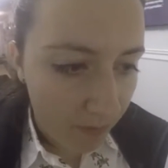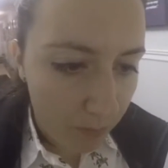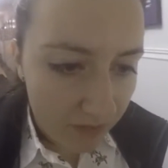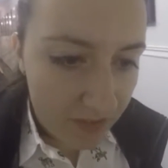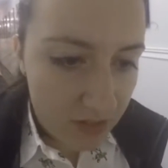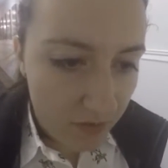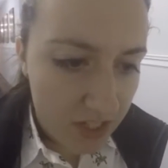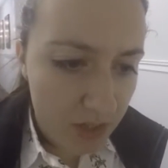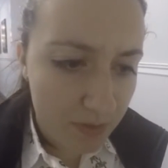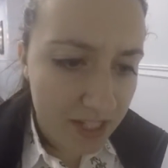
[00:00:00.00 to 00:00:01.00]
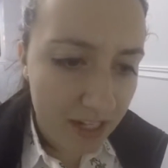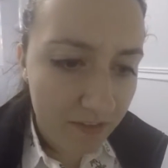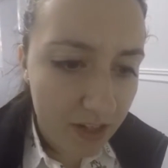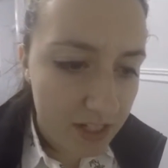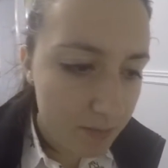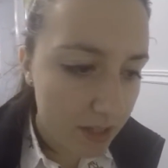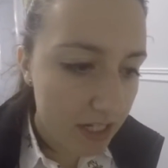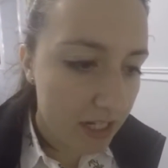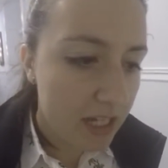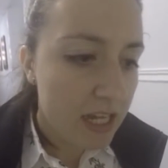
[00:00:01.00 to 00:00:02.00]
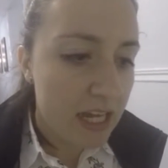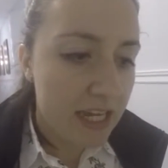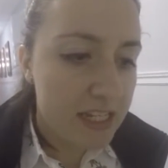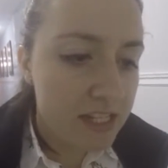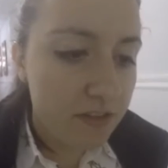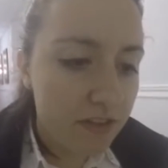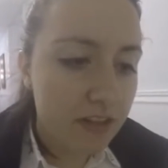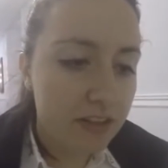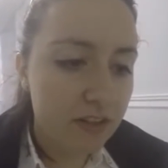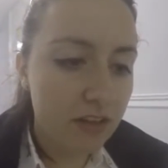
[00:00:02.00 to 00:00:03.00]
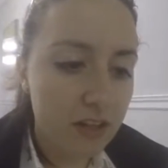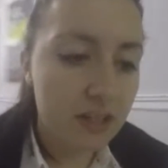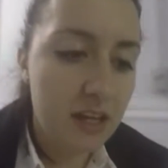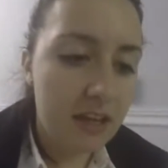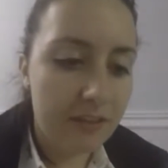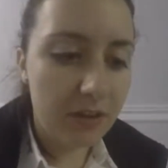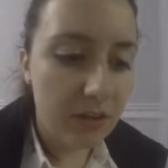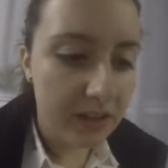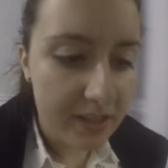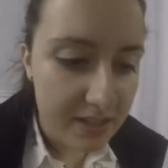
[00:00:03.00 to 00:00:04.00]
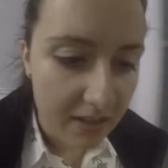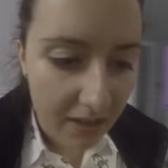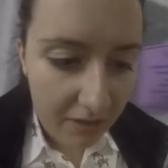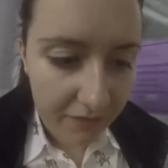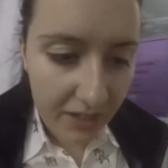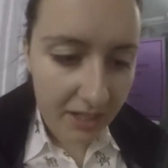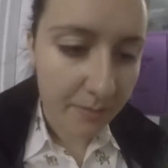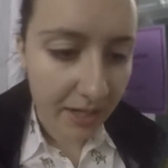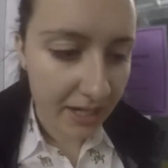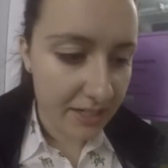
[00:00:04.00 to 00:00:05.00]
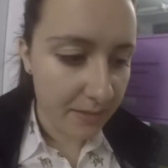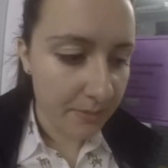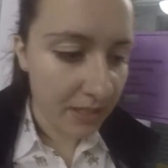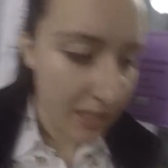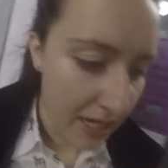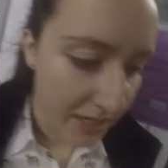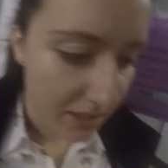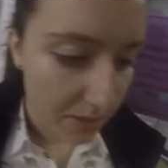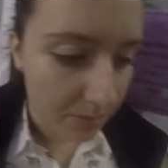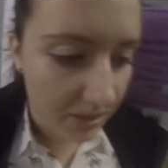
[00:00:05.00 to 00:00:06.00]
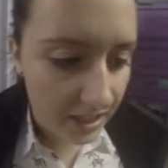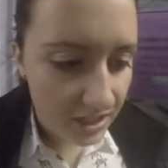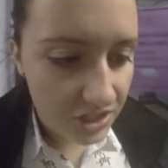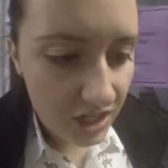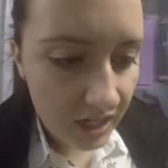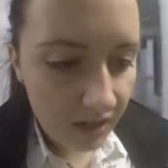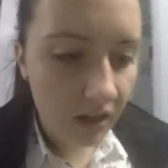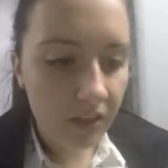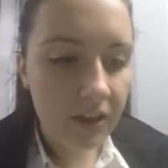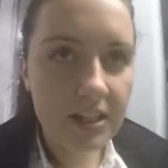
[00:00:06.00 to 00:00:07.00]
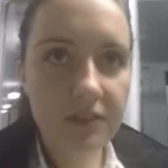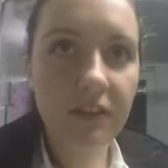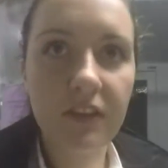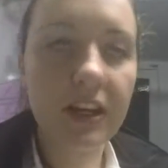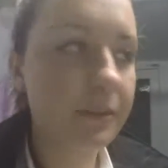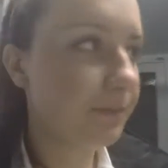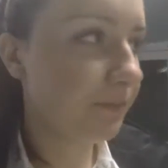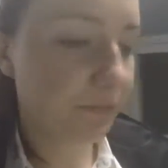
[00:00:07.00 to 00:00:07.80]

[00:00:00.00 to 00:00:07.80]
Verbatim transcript: one of these voices was like Yvonne's, pleading. He still felt their look, their look in the salon of hotel behind him. Deliberately, he shut out all thoughts of Yvonne.